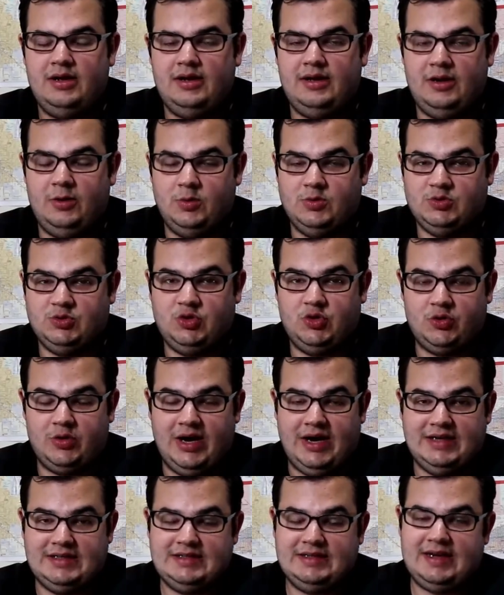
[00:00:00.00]
It was
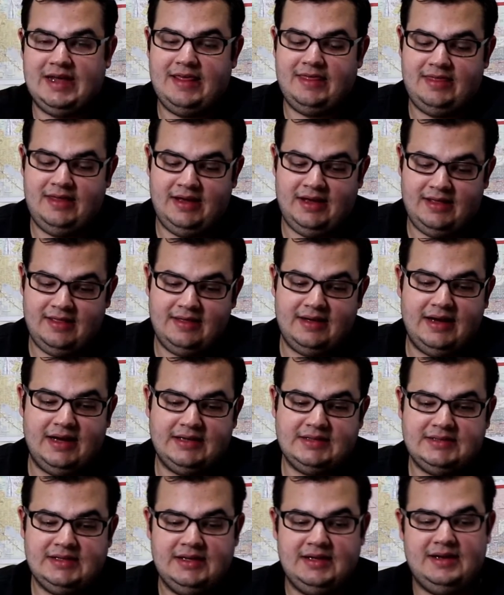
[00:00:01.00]
great, and I think
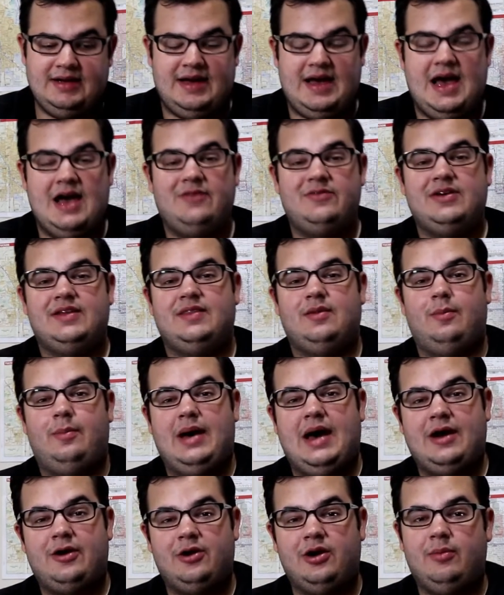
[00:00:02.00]
that having the
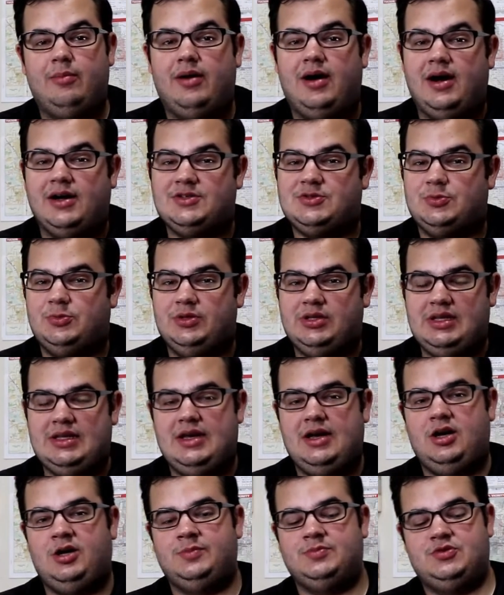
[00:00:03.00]
battery box really
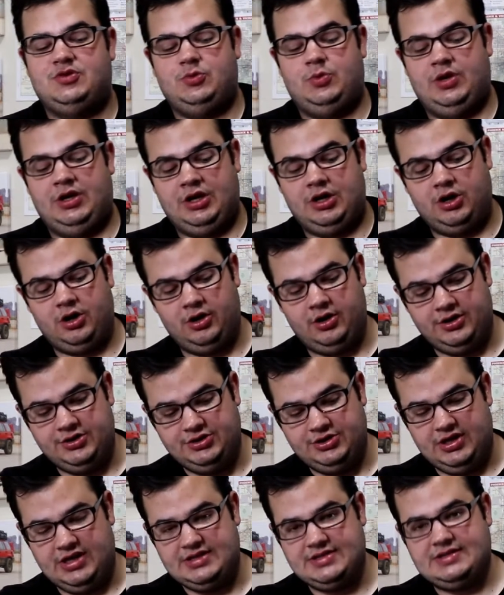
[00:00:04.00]
helped to
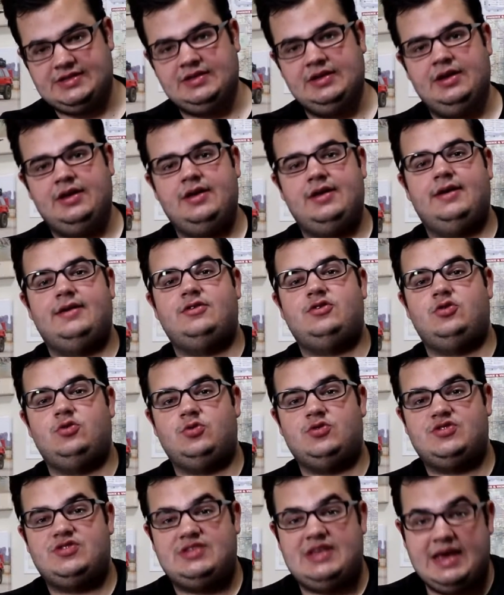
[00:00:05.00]
encourage us to
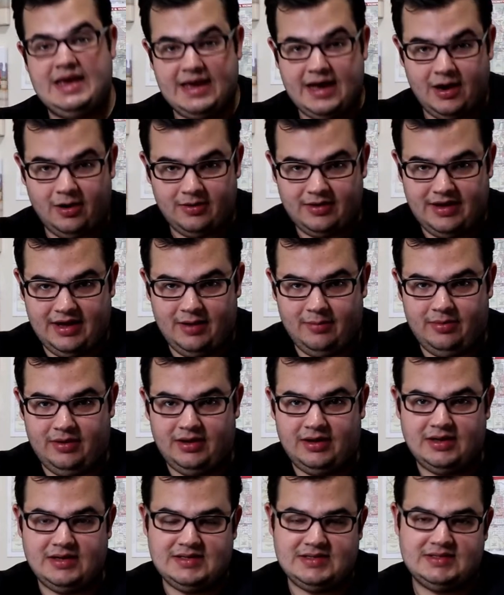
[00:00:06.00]
stay out camping,
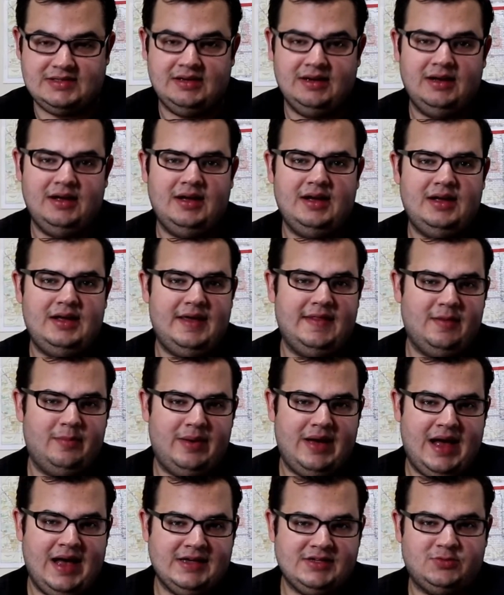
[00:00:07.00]
because in the
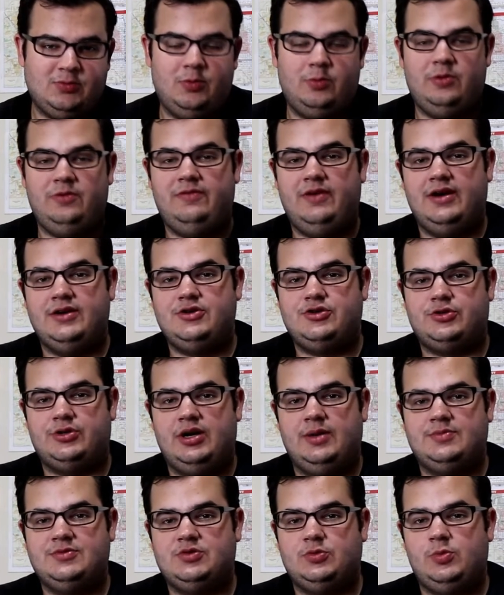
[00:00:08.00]
past when we've done
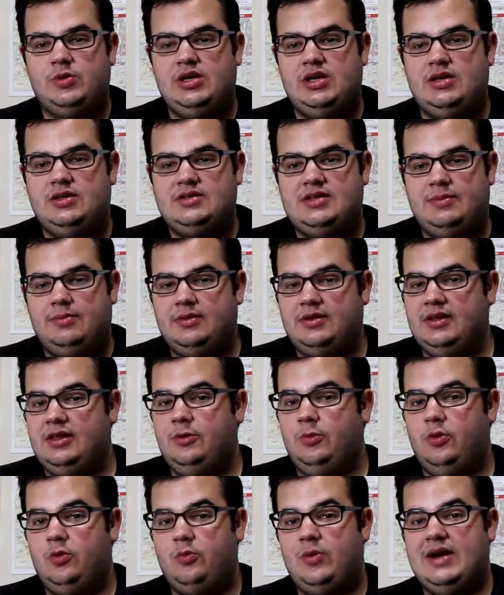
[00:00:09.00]
trips, we typically
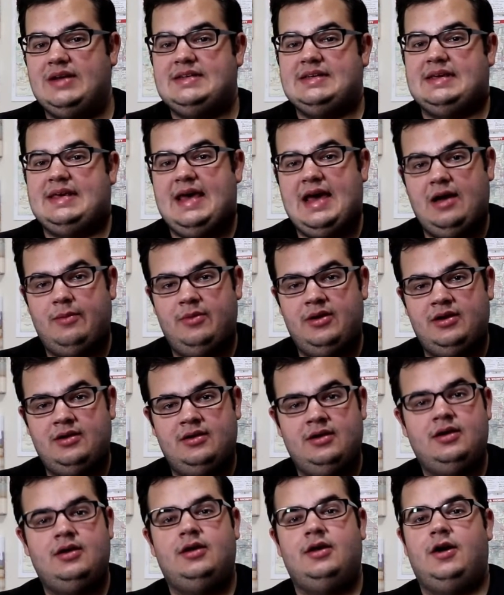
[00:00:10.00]
would rent a
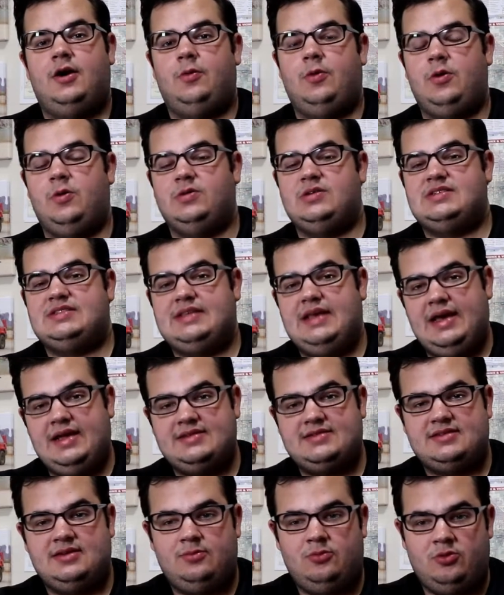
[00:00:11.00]
cabin. We would stay
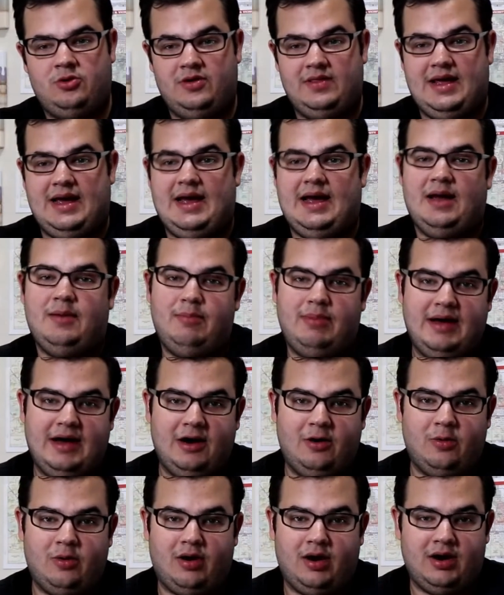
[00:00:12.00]
at somewhere that had
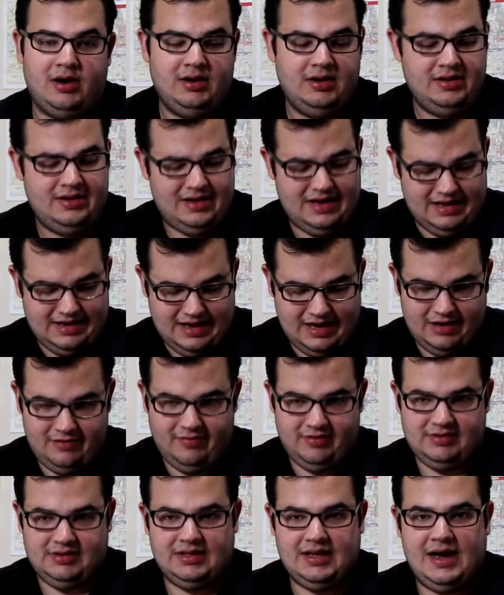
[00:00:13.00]
power and kind of
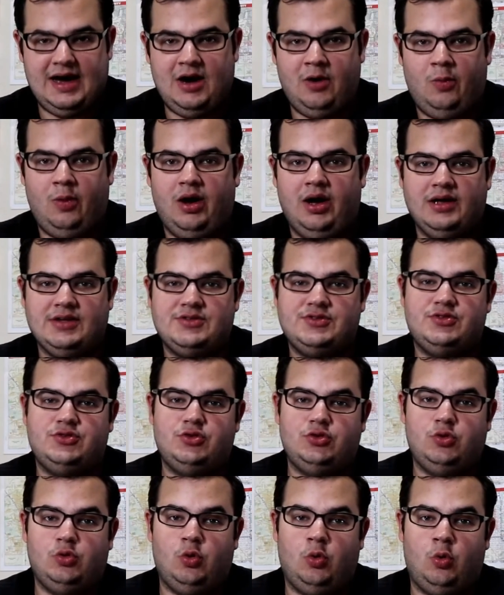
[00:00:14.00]
allow us
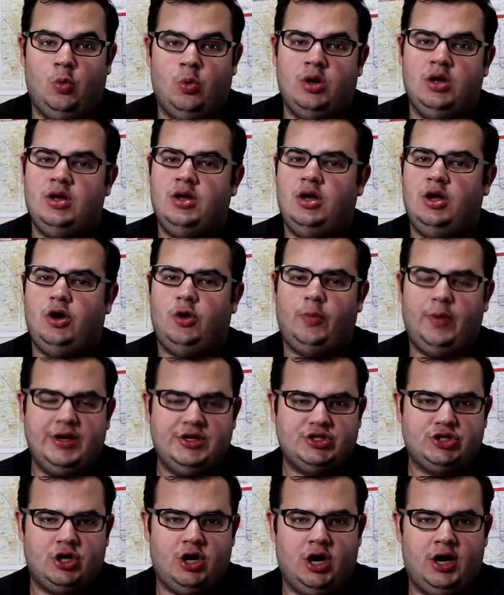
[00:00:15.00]
to
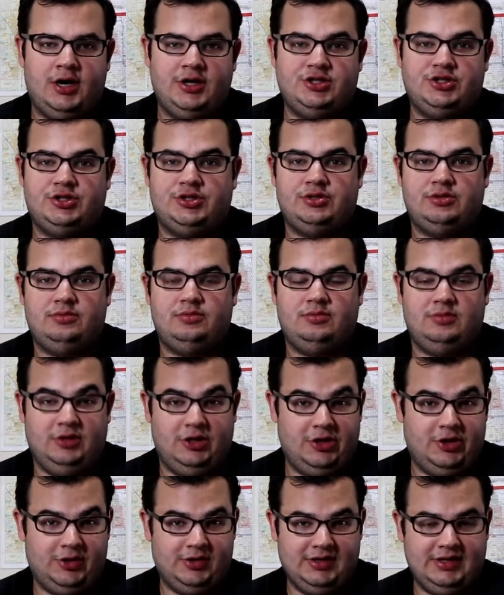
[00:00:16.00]
recharge
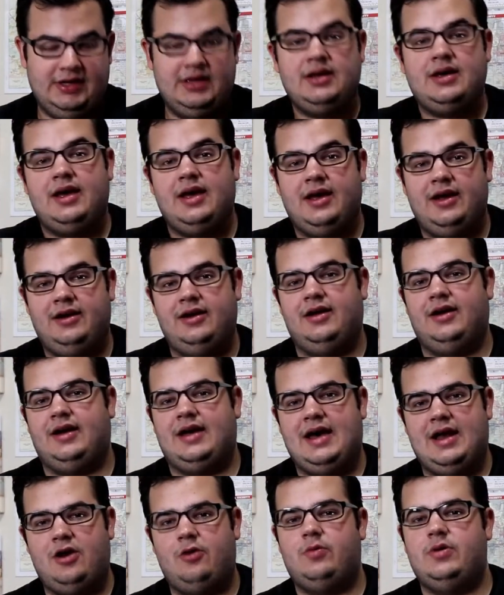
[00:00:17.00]
literally and
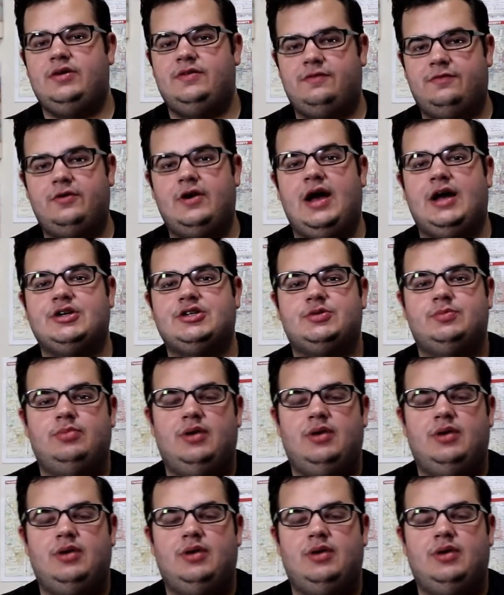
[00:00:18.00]
kind of refresh.